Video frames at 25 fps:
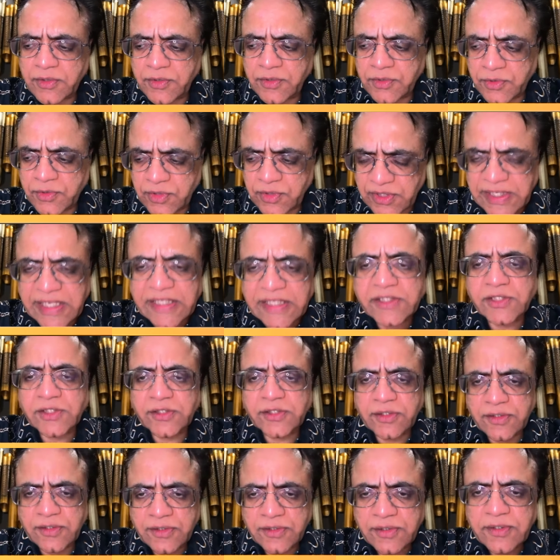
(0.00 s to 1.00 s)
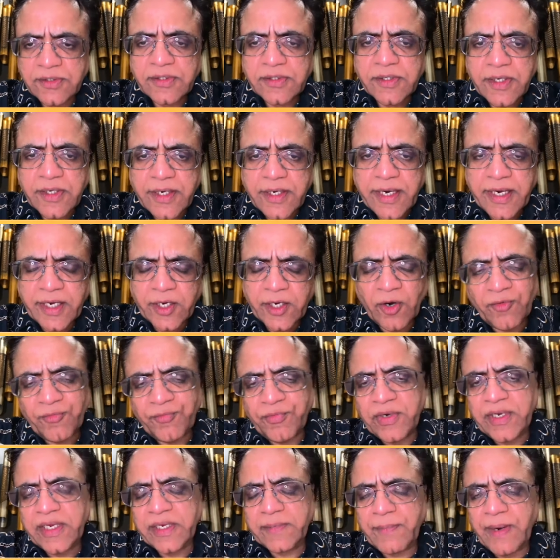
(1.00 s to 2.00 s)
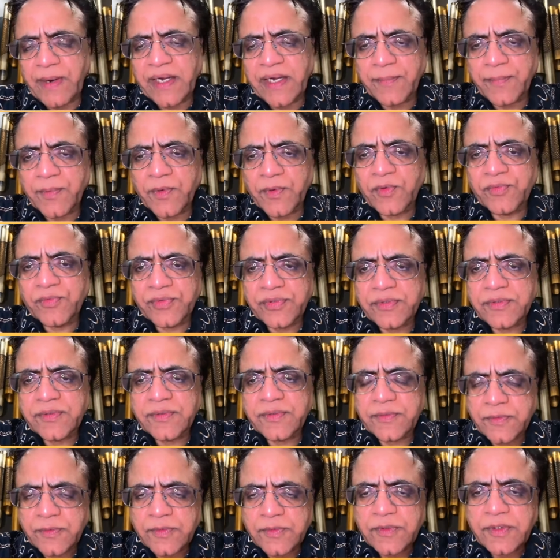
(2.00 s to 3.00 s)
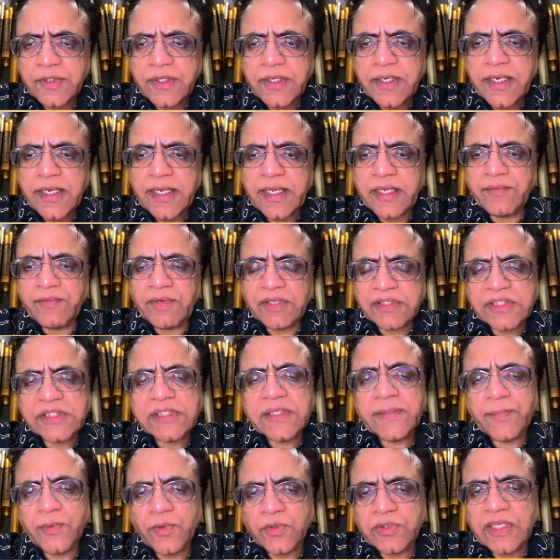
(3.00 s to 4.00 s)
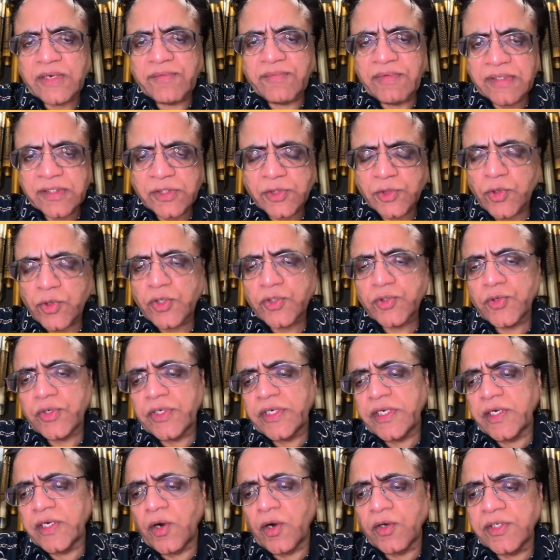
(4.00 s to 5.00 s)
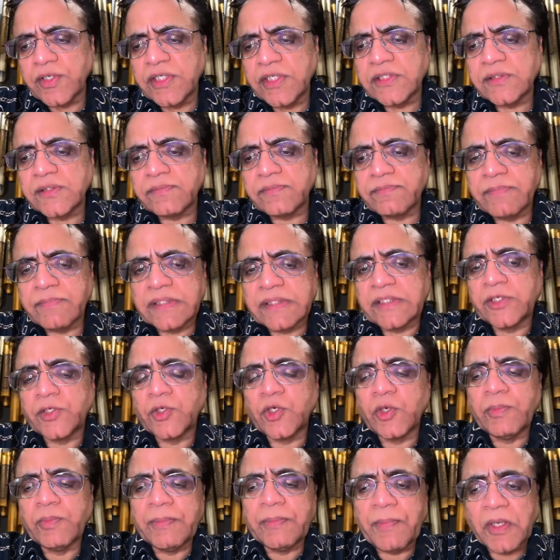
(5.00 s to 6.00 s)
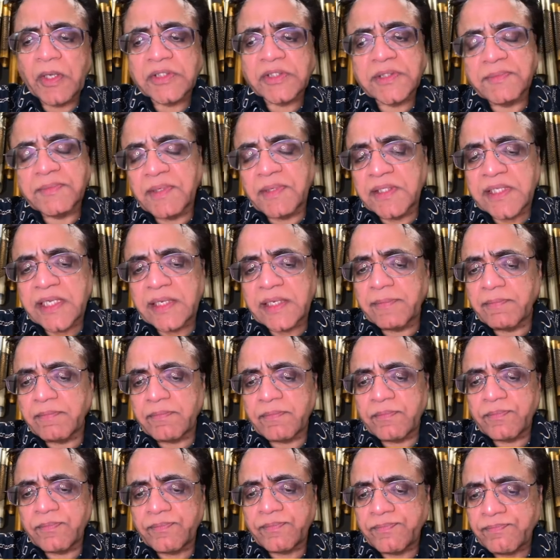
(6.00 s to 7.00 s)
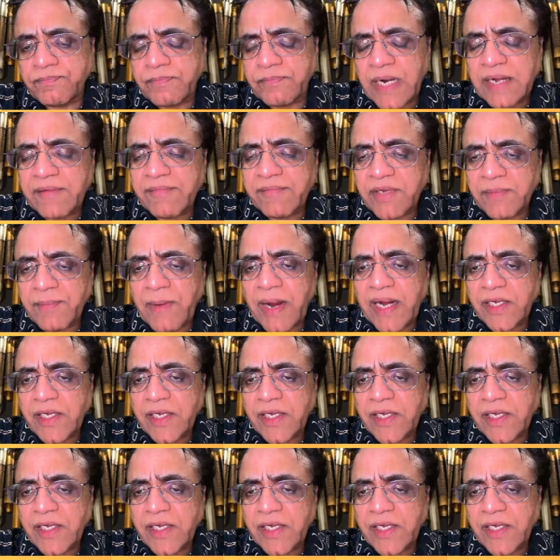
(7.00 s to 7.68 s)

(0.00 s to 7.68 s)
the censor, and hopefully it might approve. And once it's approved, then we'll show it to Indian audience. But it could be possible that we might